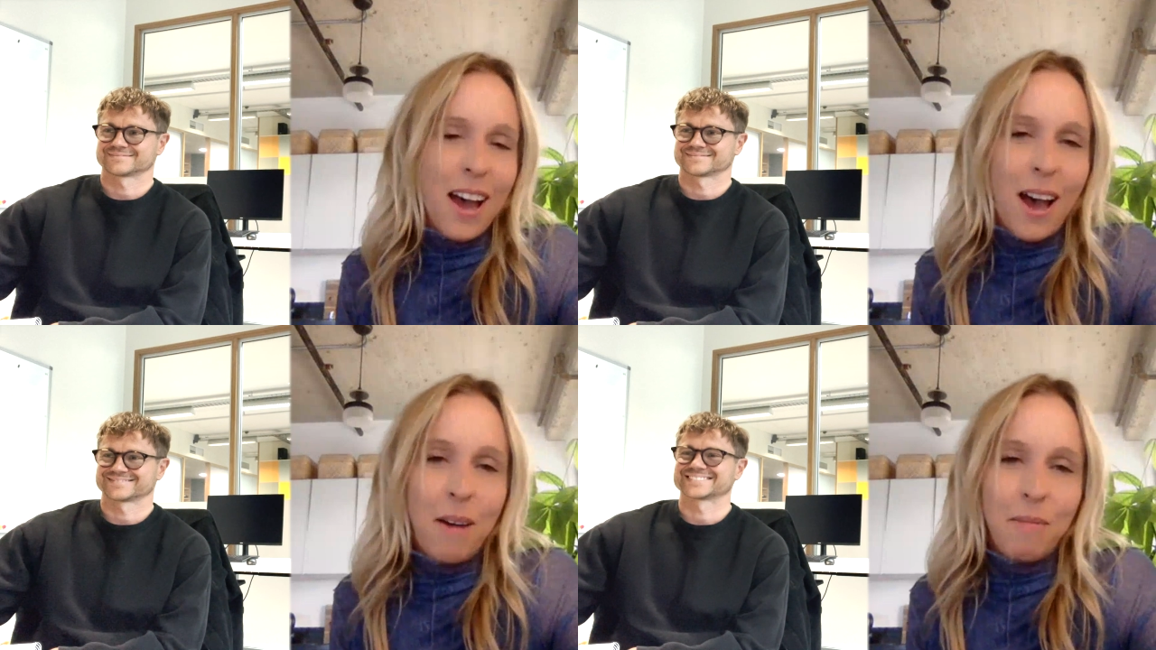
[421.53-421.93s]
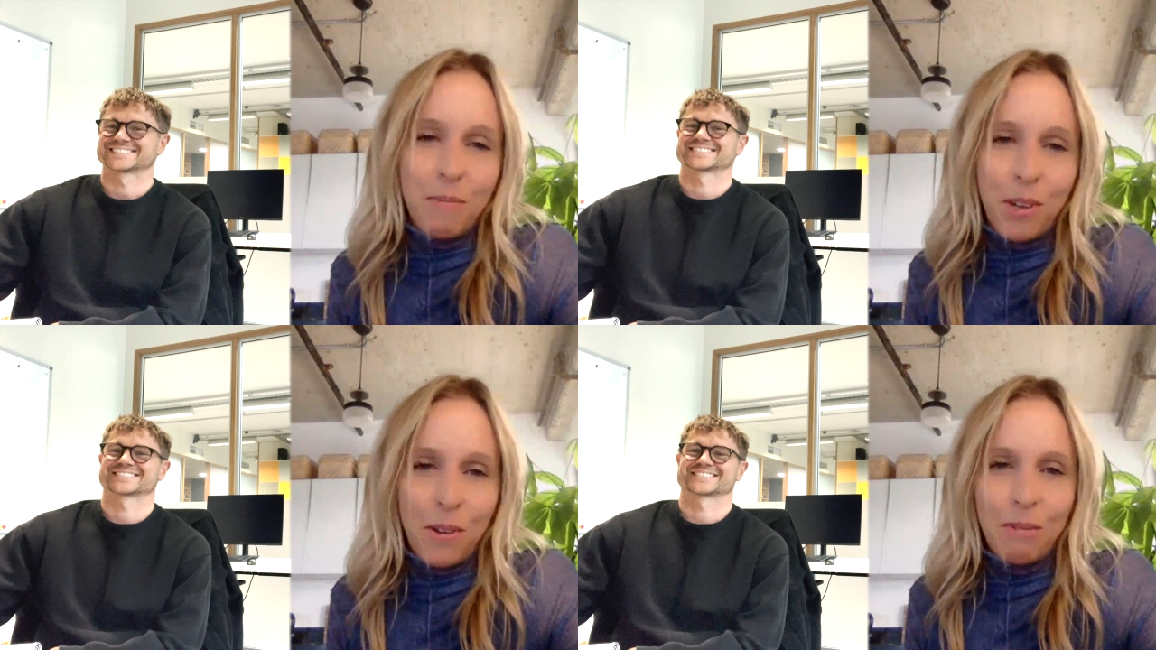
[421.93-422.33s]
Speaker 1: Um,
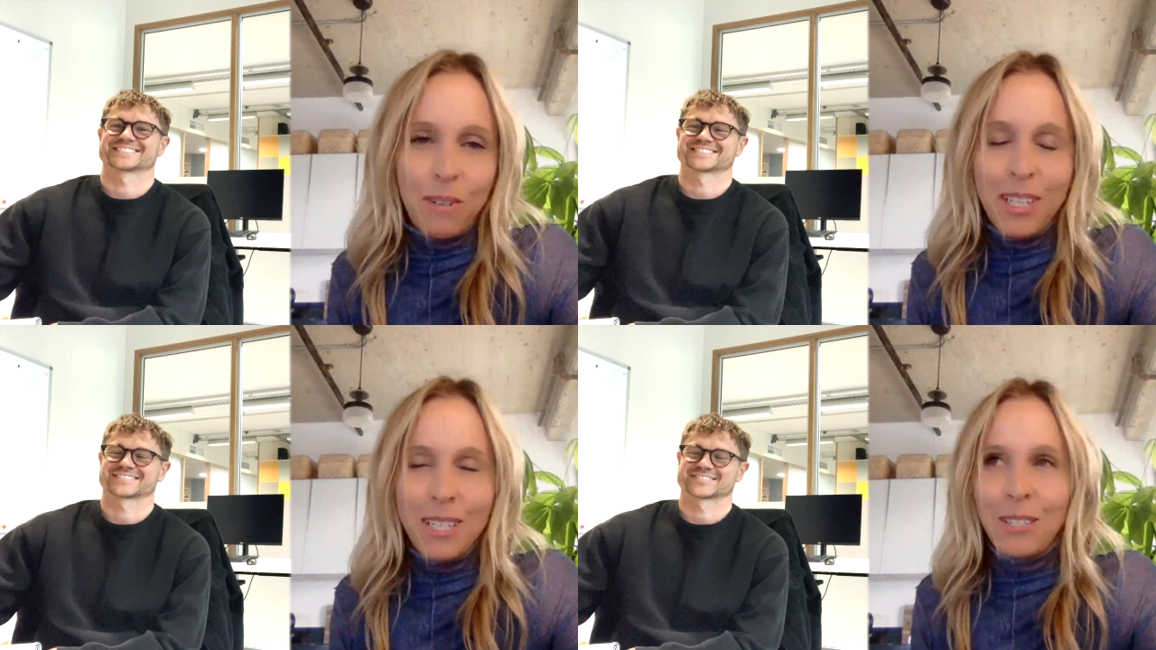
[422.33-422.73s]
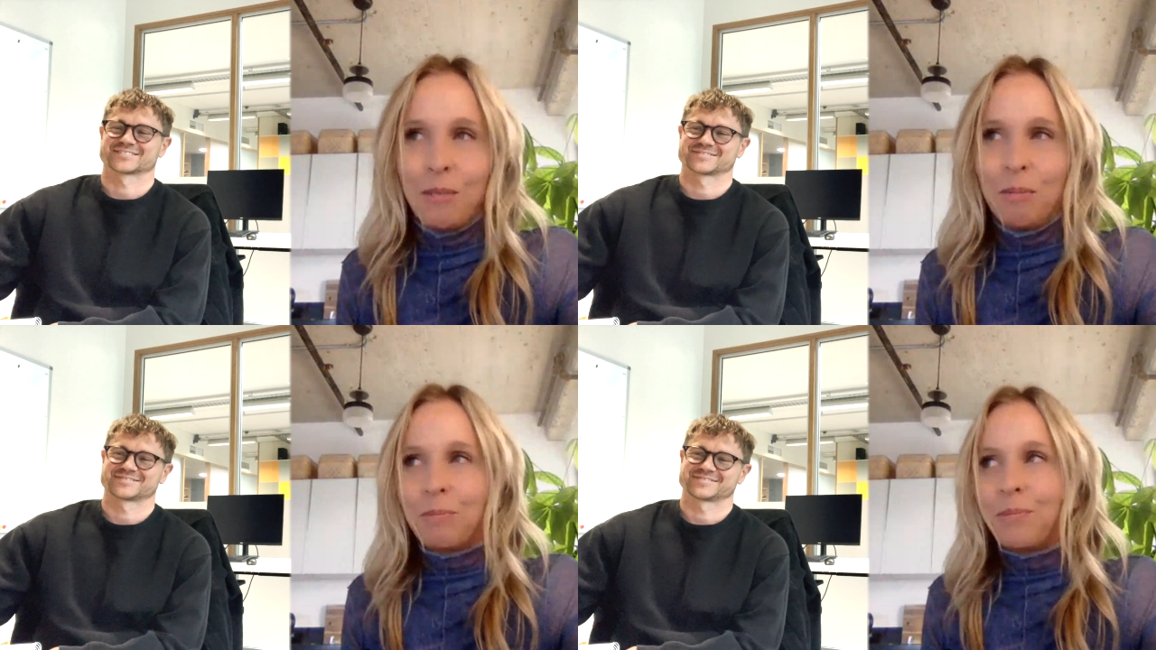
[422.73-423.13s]
I'm going really
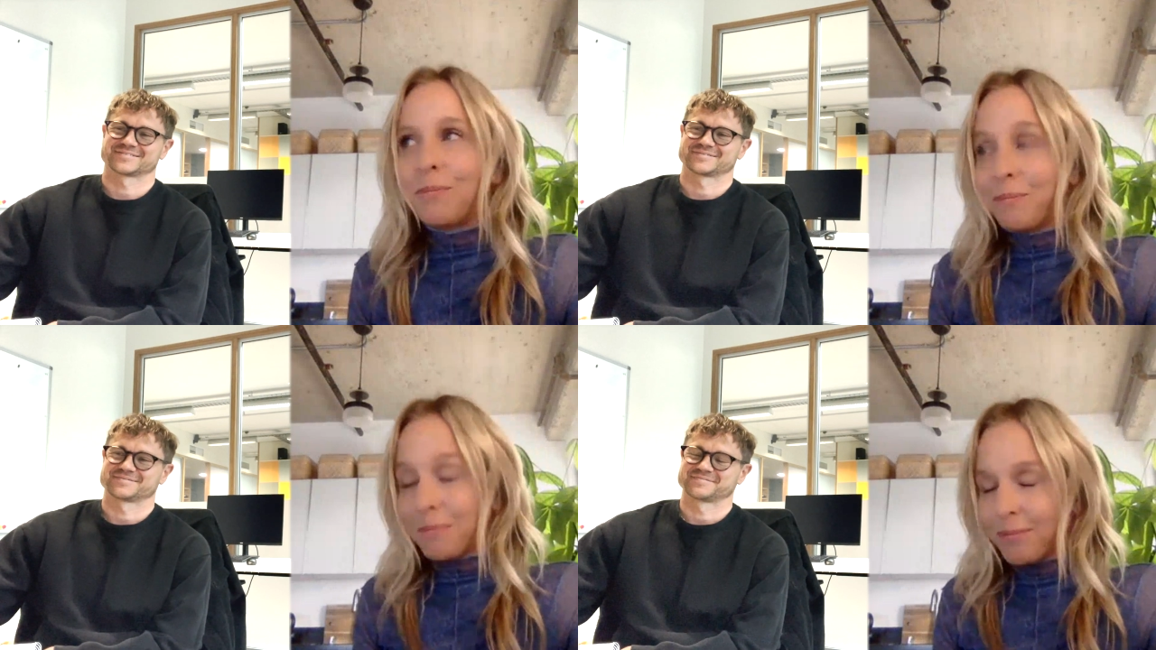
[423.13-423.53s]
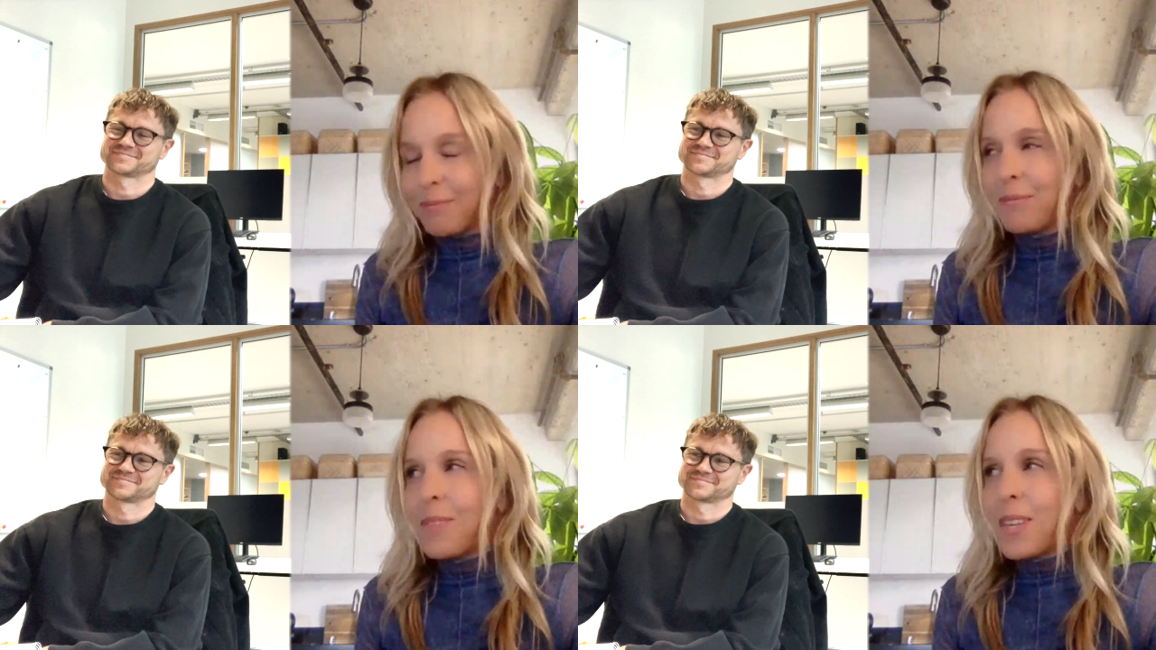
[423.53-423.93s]
soon.
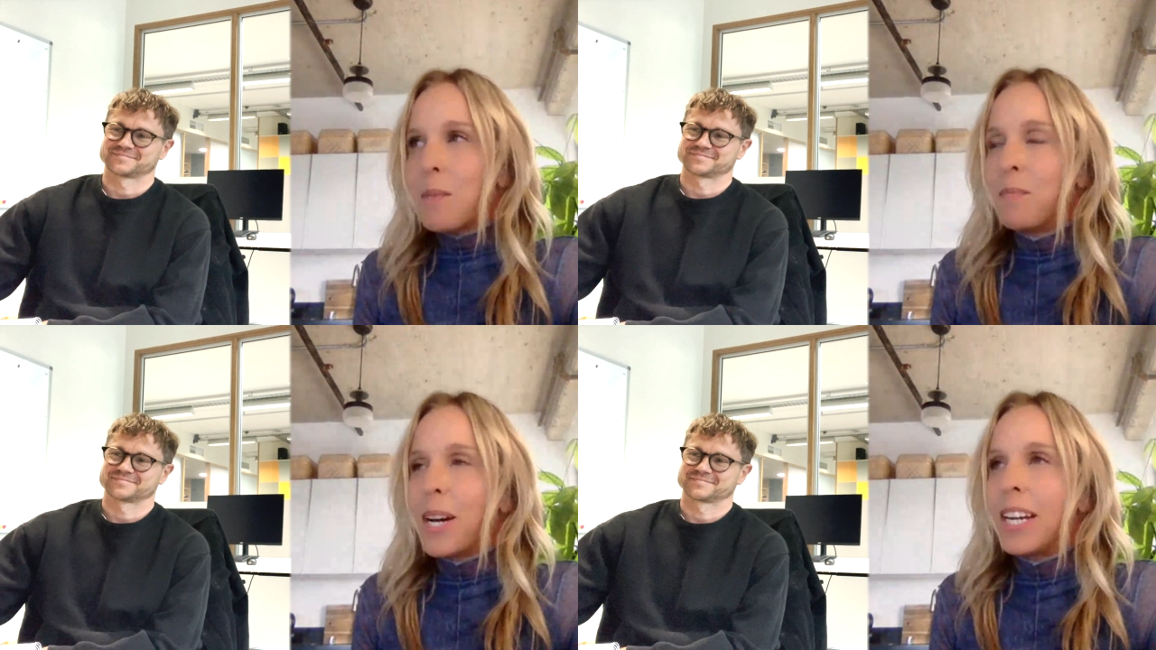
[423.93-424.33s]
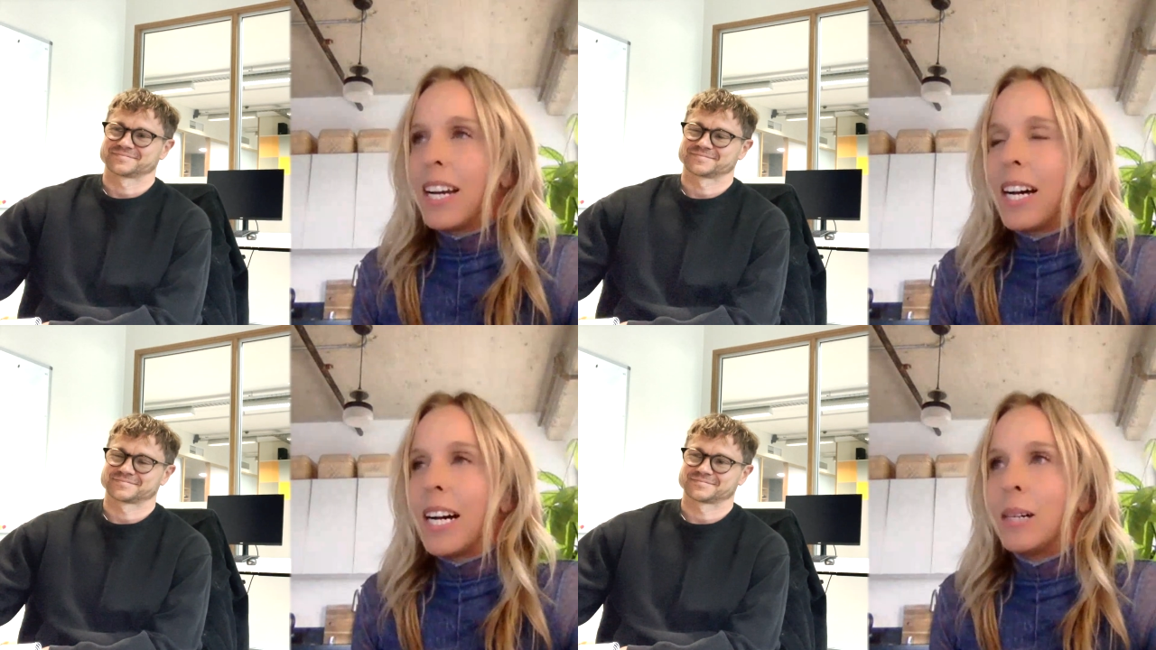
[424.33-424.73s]

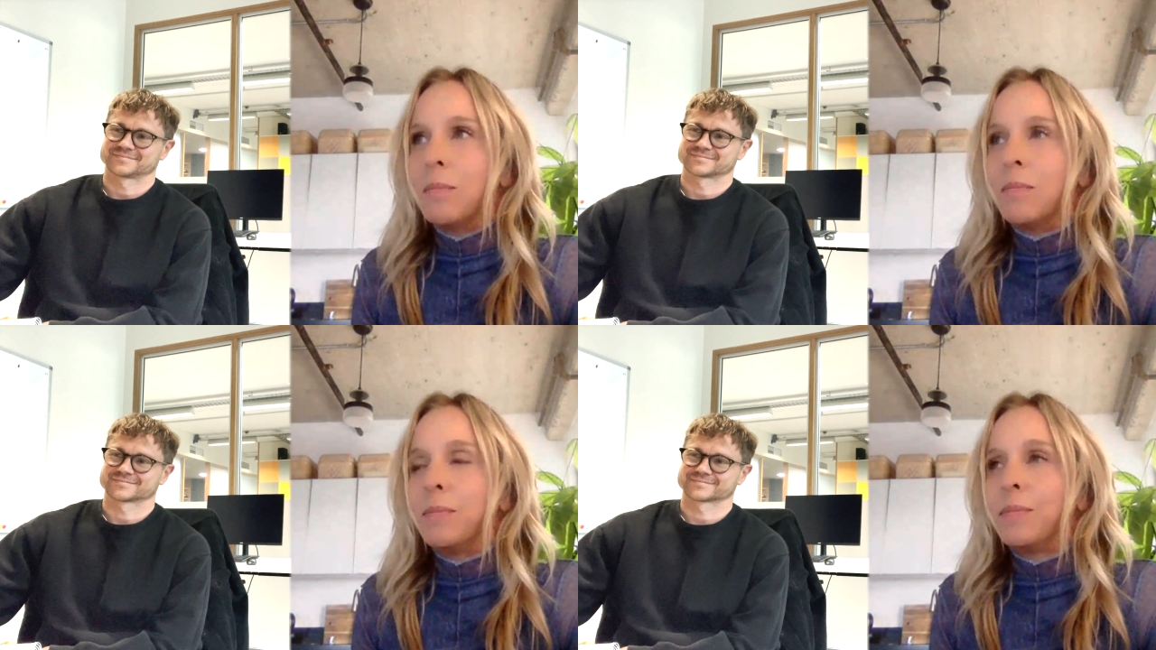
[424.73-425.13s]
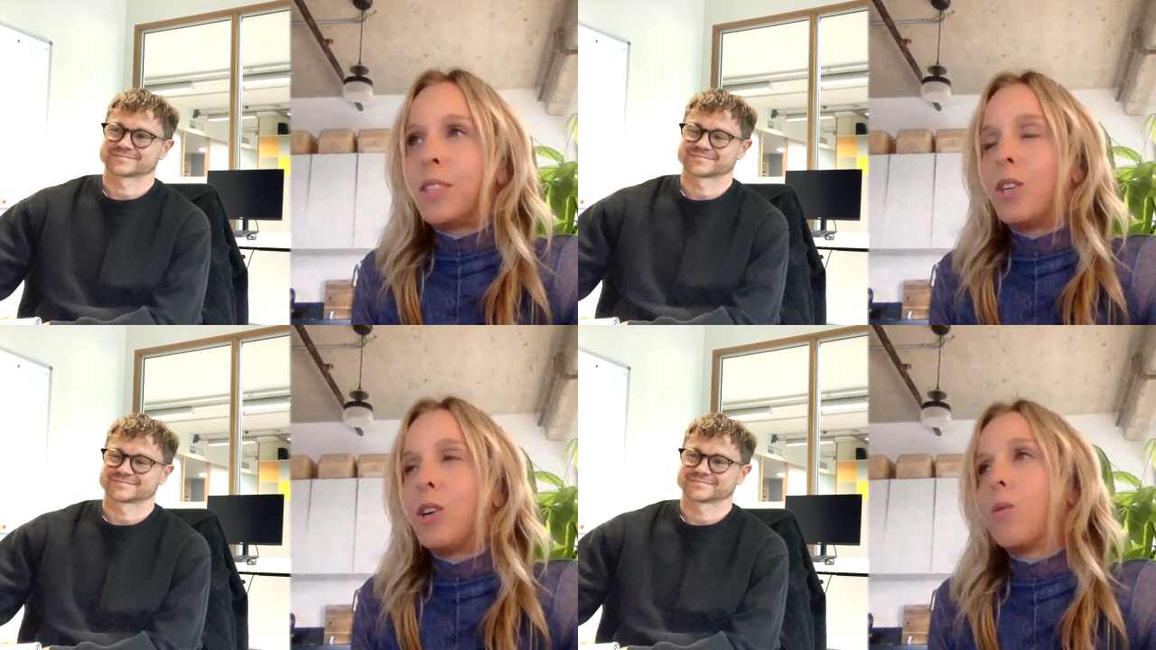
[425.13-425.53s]
But, um,
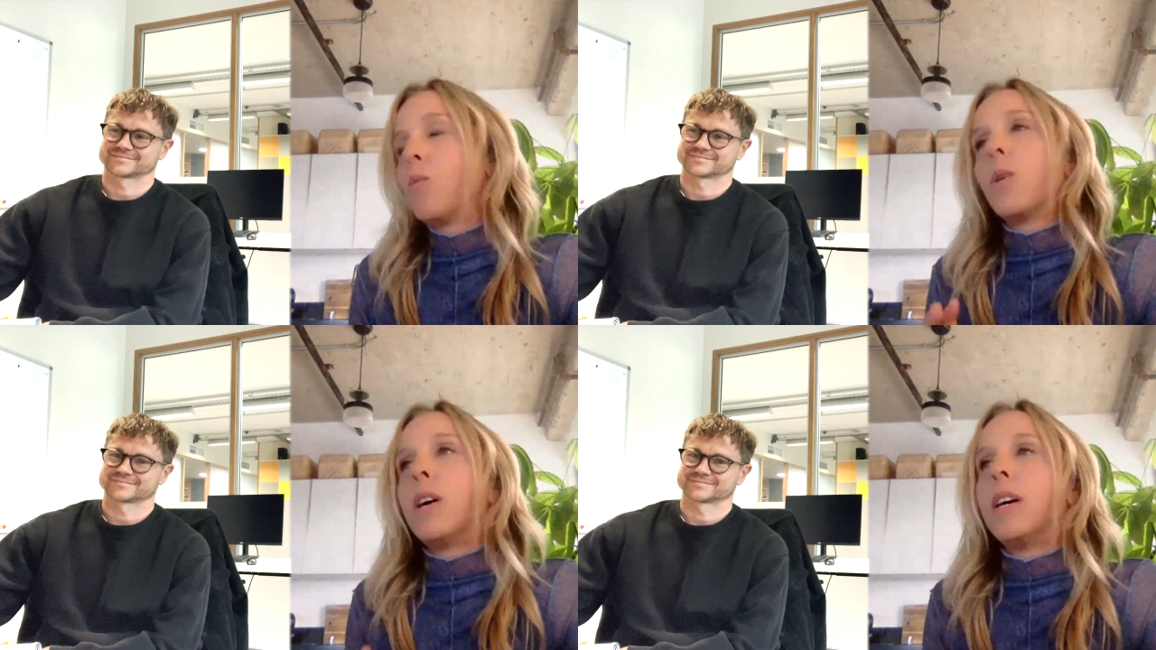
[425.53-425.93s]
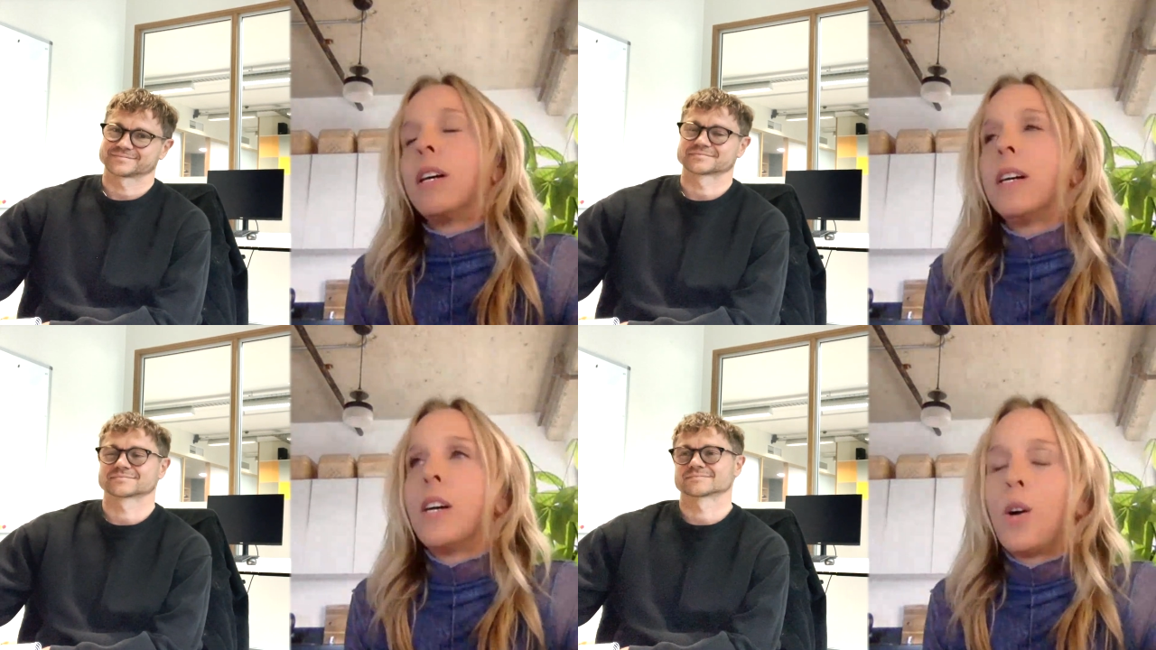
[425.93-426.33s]
you know,
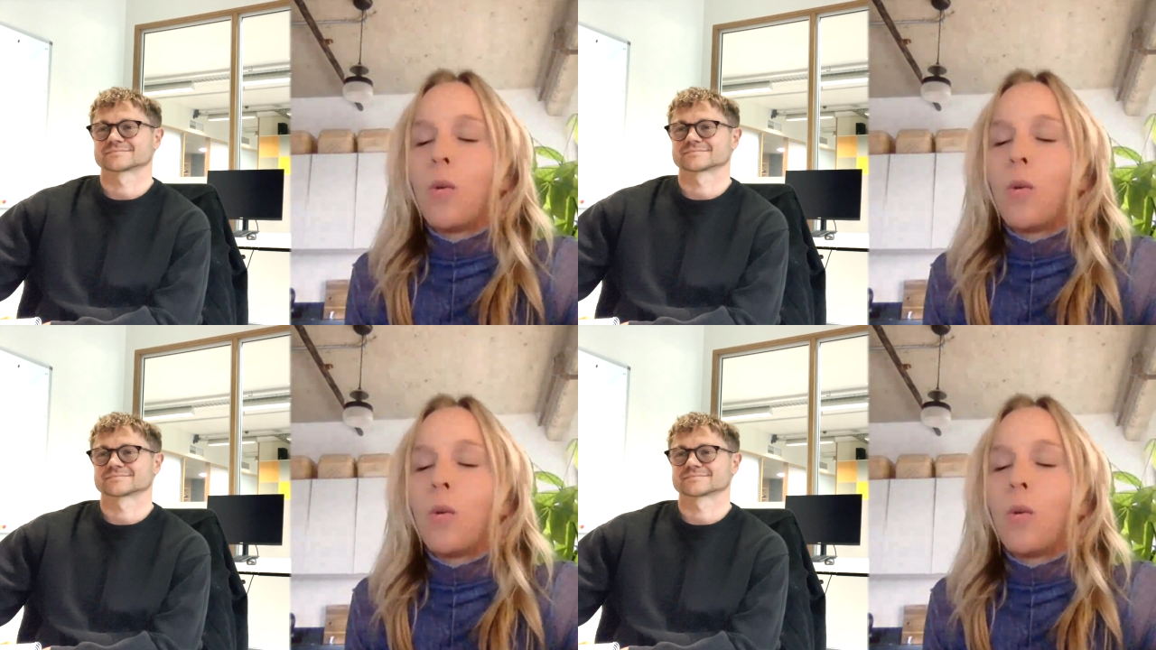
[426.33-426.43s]
we're,